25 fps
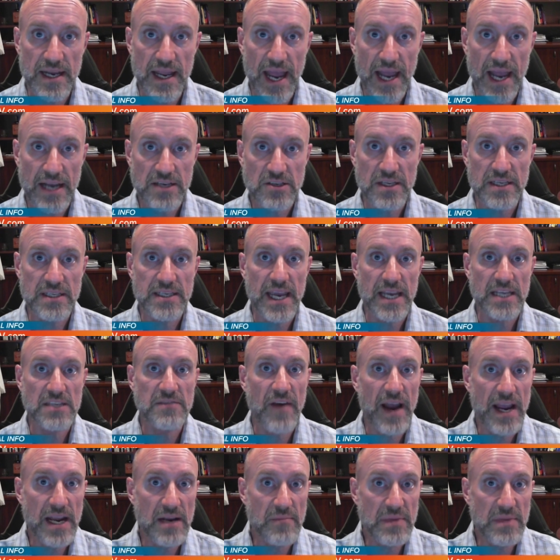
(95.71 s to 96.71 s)
actually takes
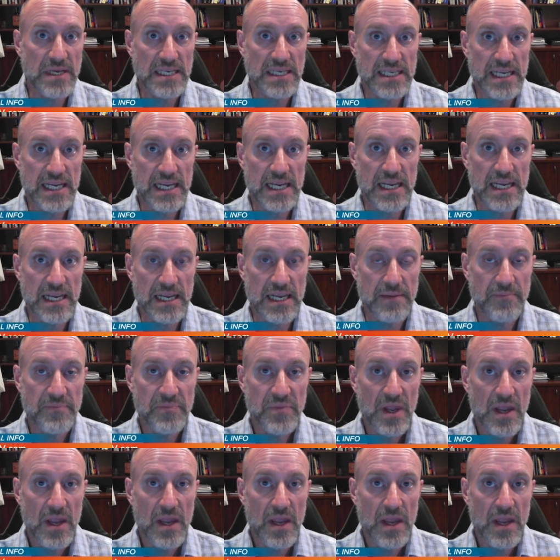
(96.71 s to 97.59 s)
vitamin d